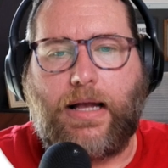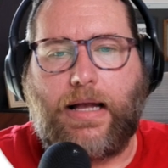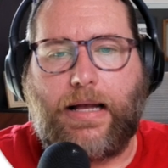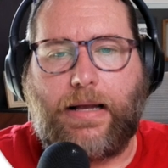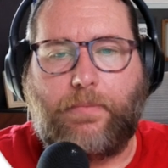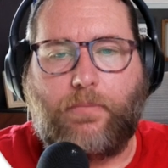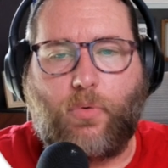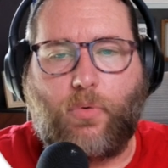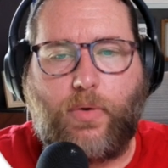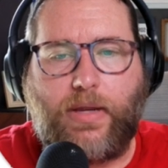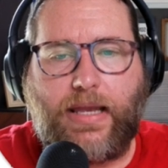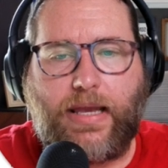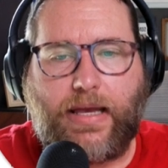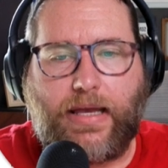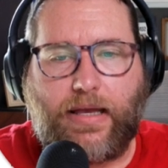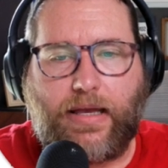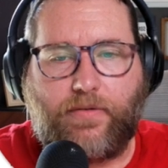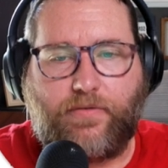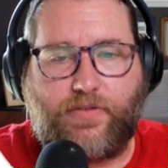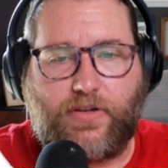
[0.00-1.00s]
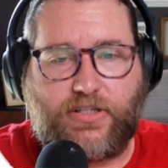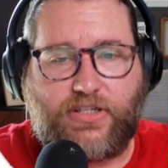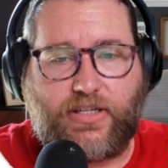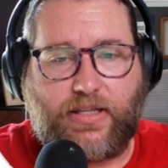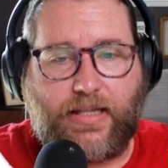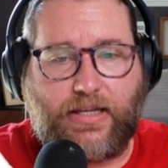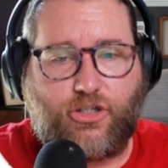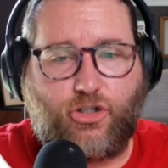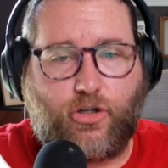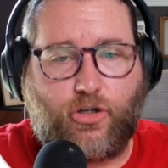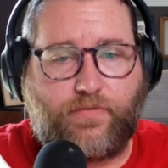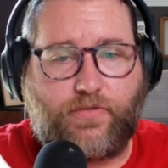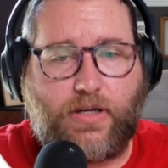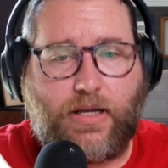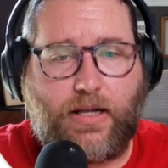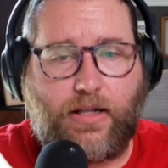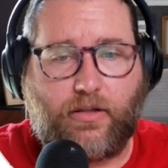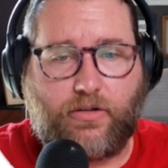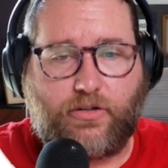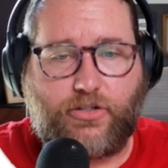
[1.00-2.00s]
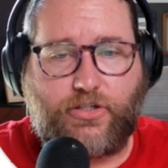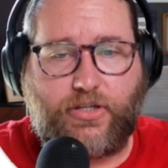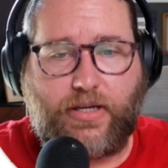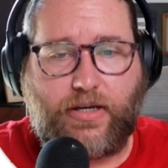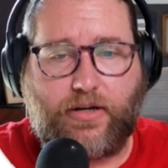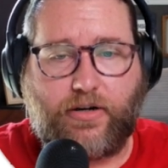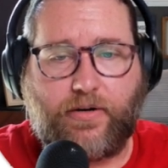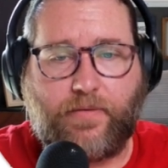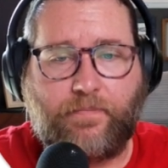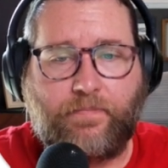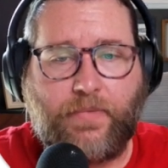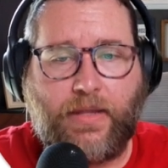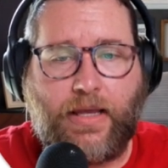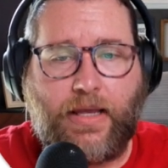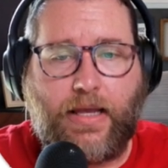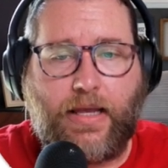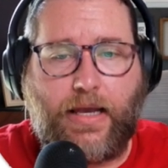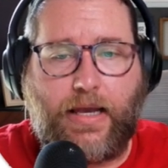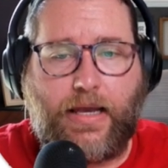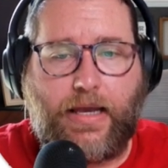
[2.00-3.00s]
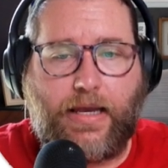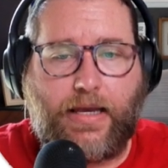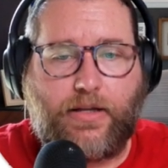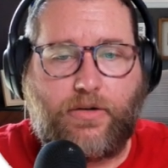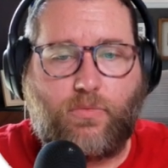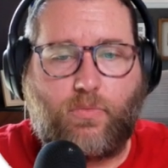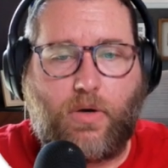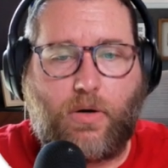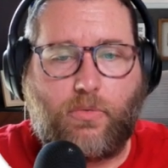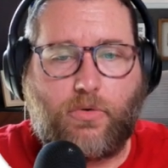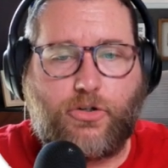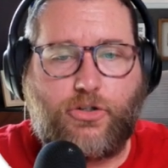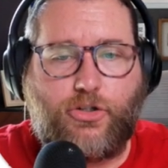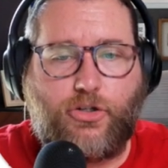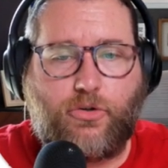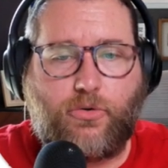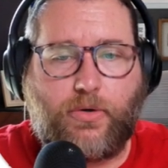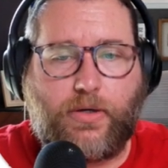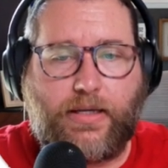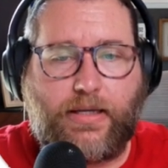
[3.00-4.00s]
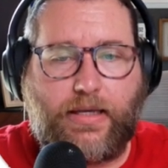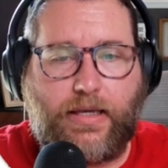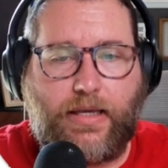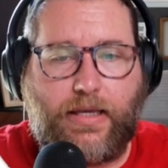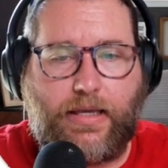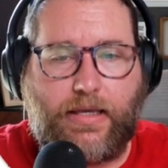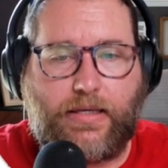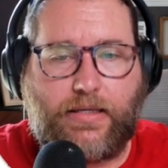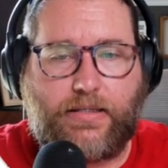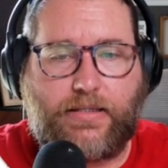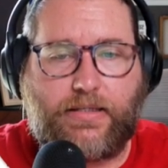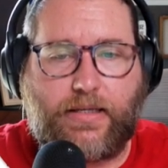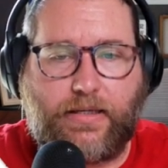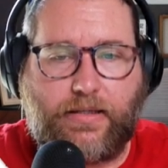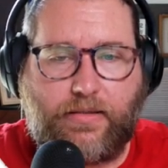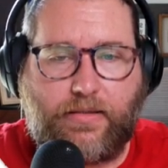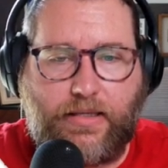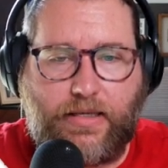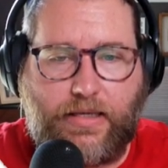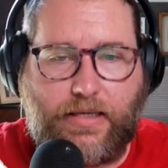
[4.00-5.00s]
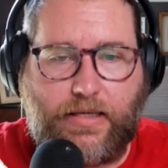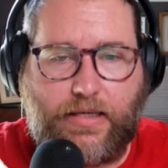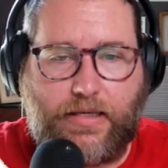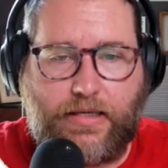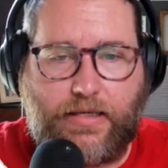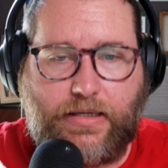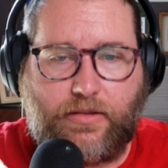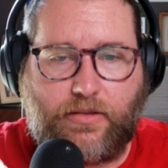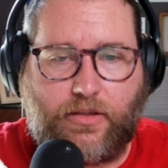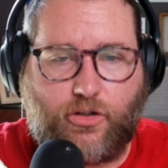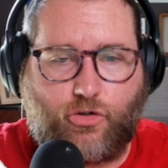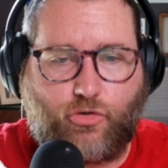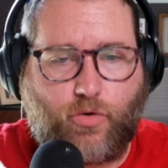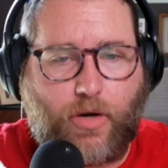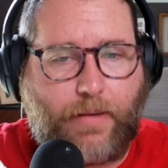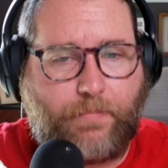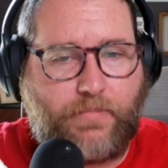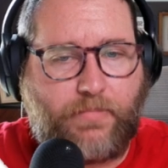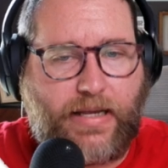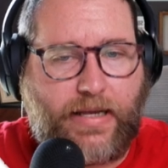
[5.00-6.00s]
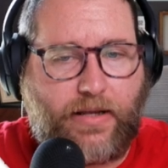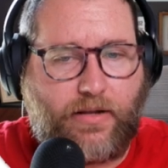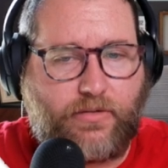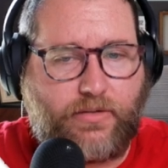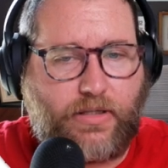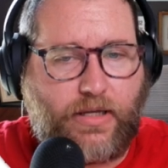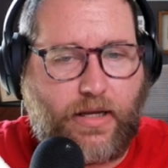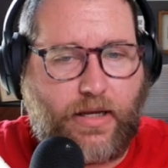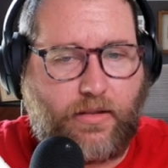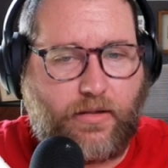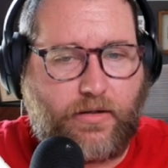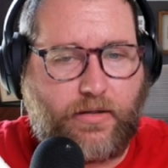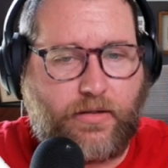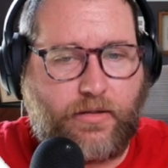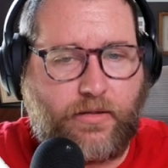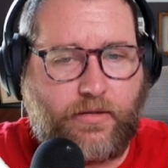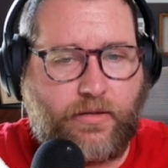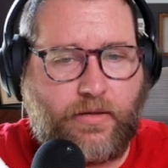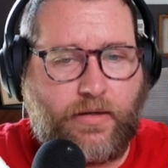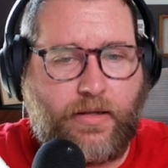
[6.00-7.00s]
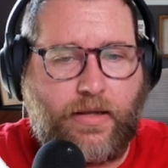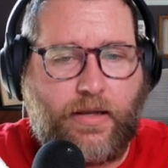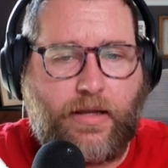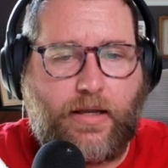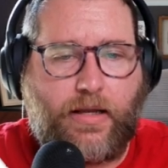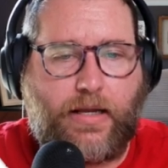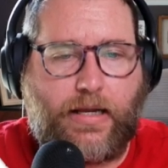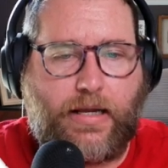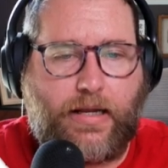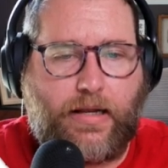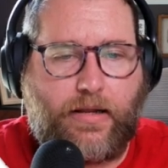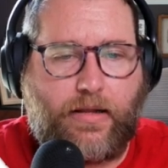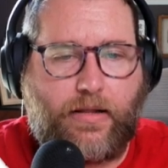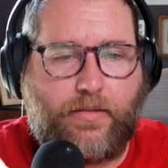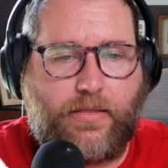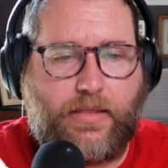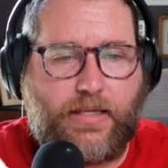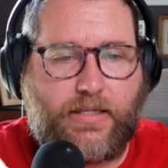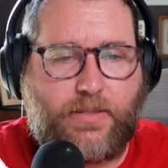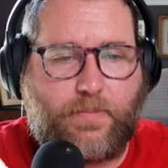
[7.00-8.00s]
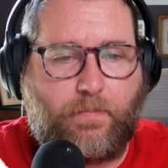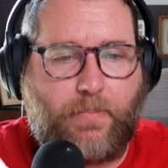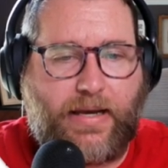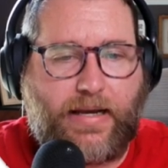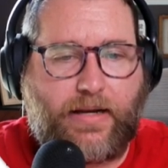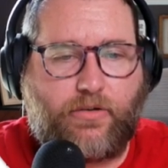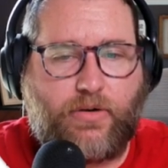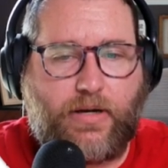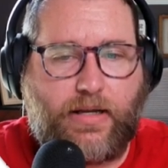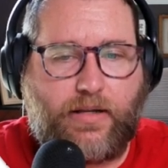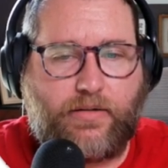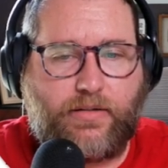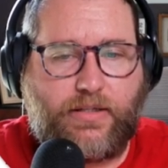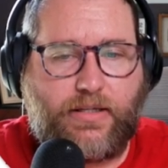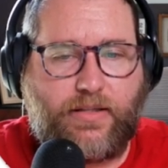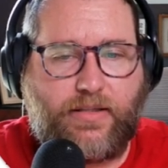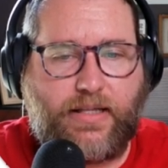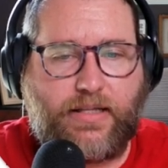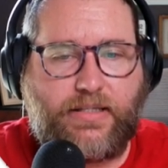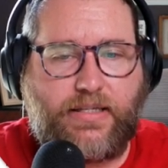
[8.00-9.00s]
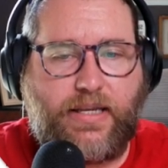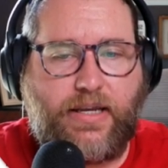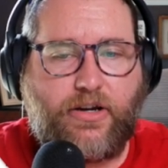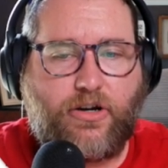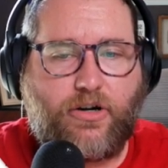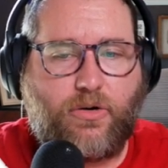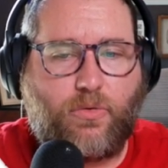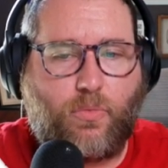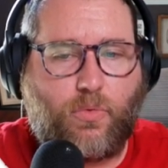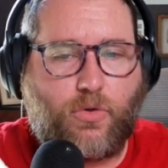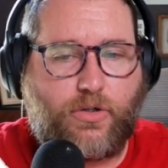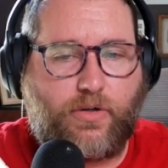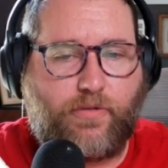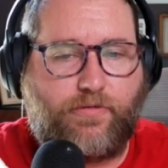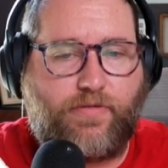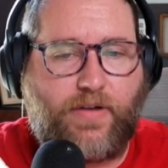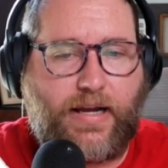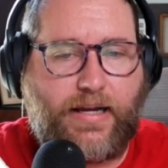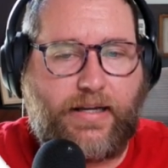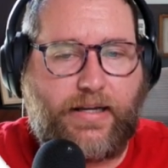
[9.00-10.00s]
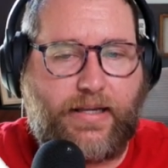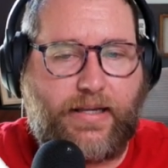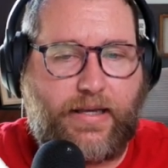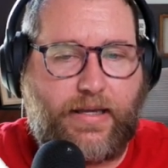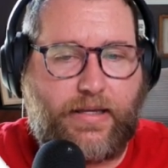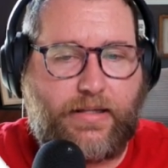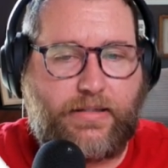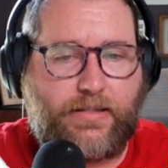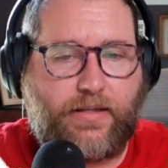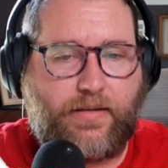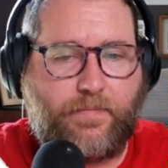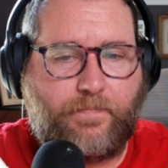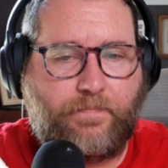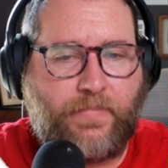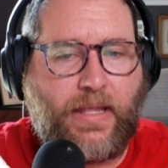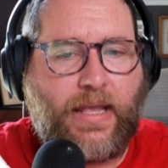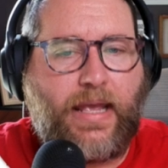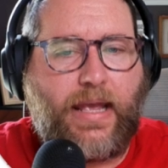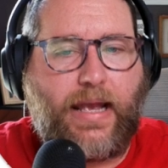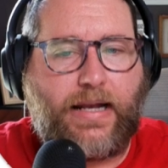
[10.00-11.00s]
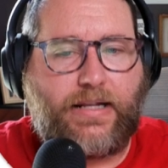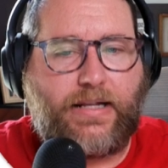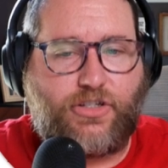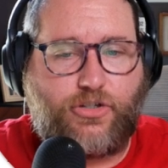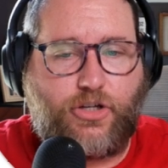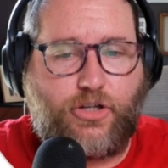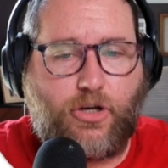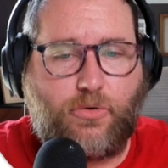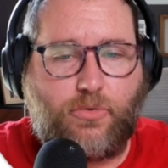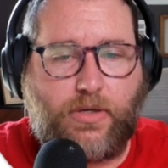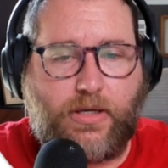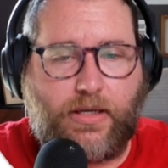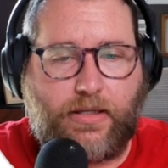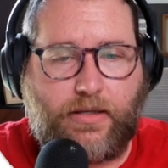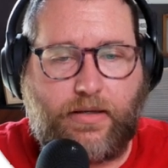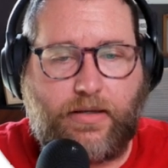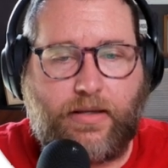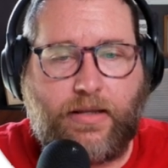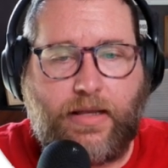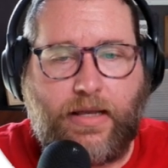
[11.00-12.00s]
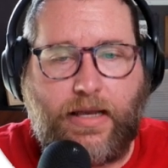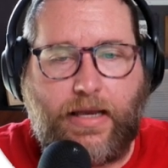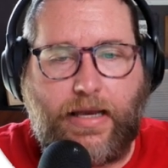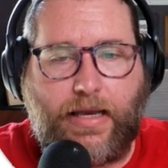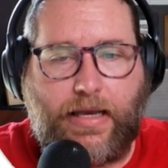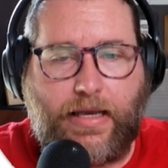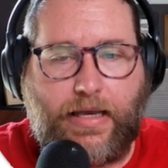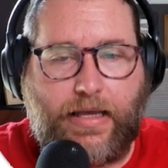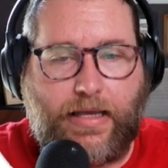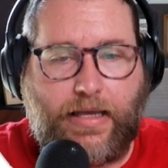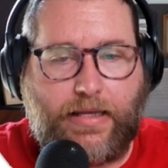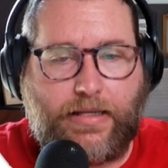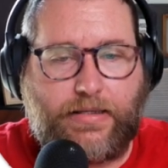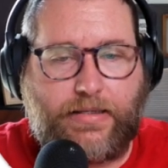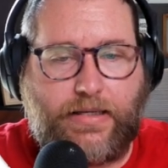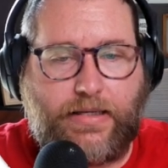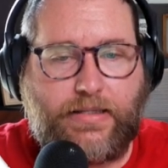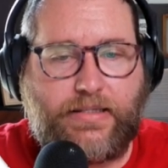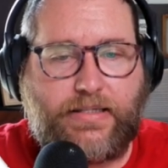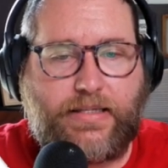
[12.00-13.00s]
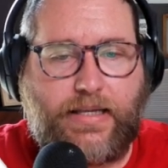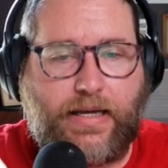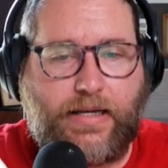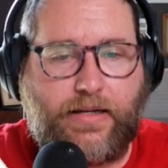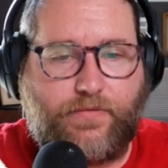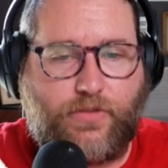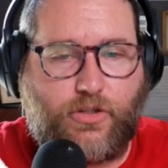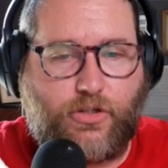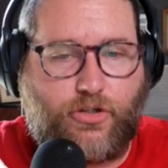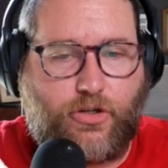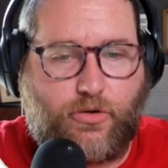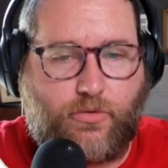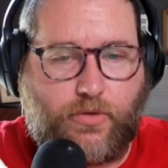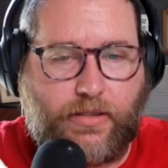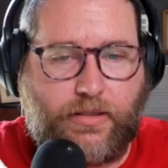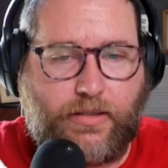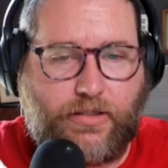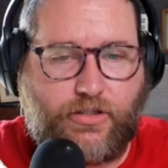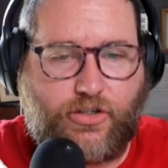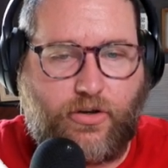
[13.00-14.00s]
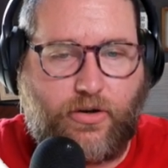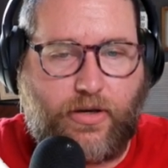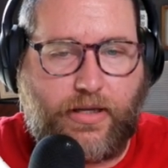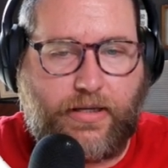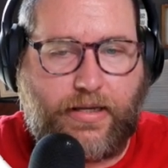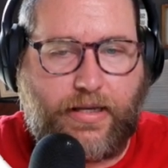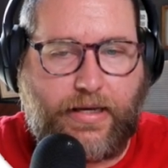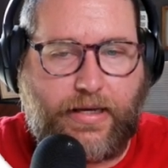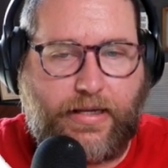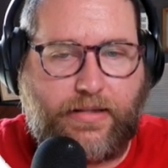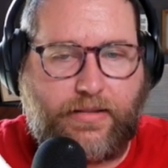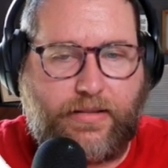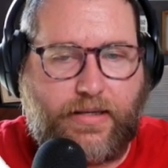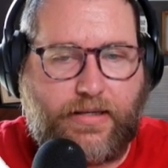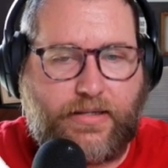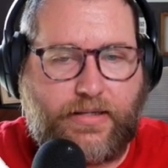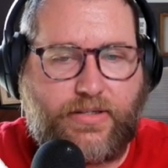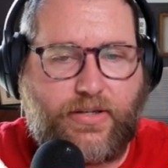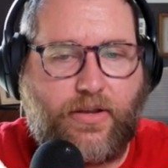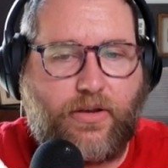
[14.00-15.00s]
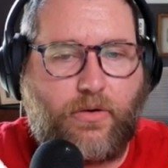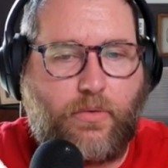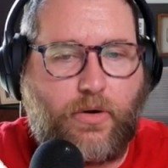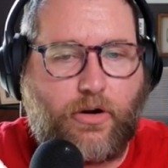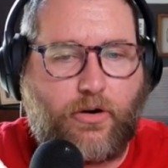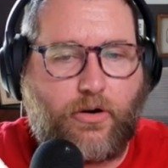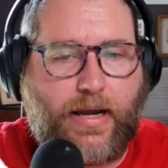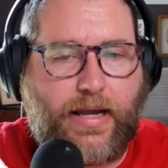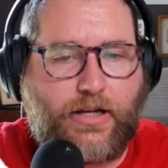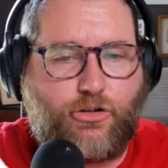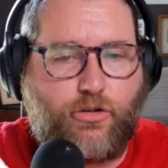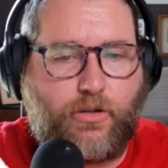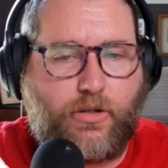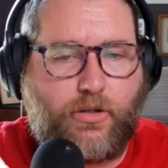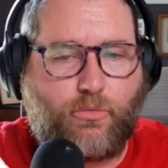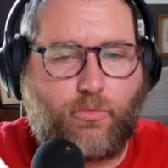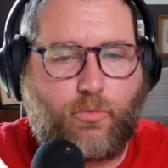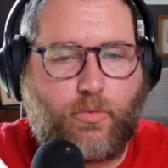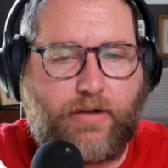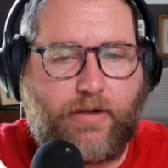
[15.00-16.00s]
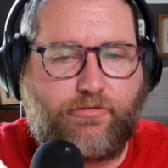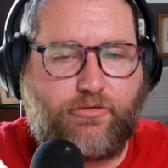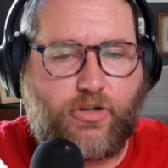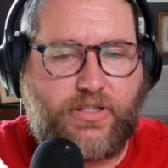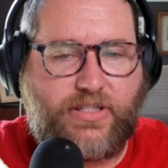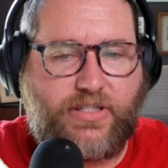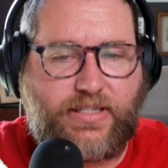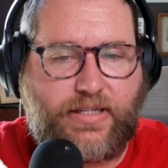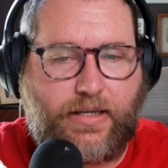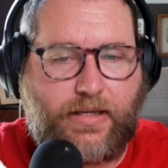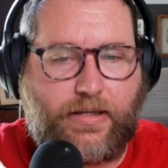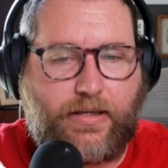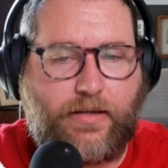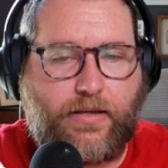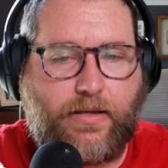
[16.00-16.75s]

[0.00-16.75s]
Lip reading: we have a selection of colors here. And what we're doing is like the drop down color, this background that's here, we're defining it as a token. And inside of the token, let's go ahead and edit this. We are actually referencing